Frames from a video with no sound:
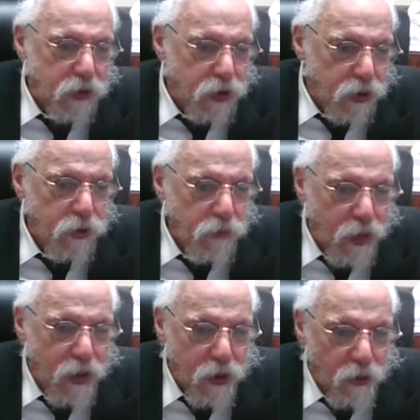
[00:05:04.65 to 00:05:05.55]
until you
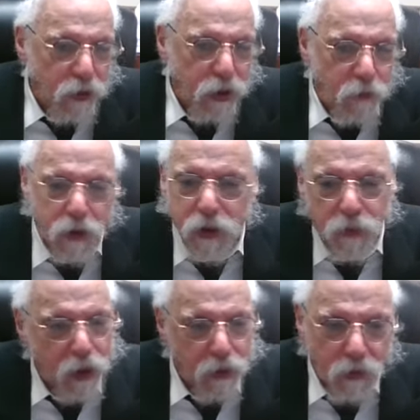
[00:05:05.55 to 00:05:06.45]
made it holy. Once
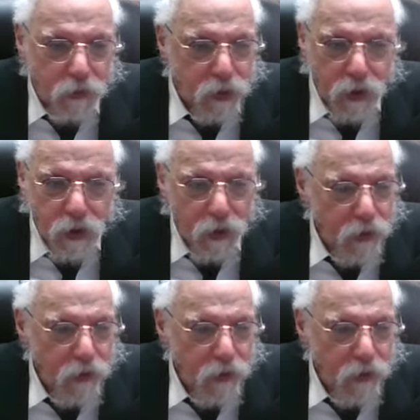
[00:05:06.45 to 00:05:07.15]
you made it holy,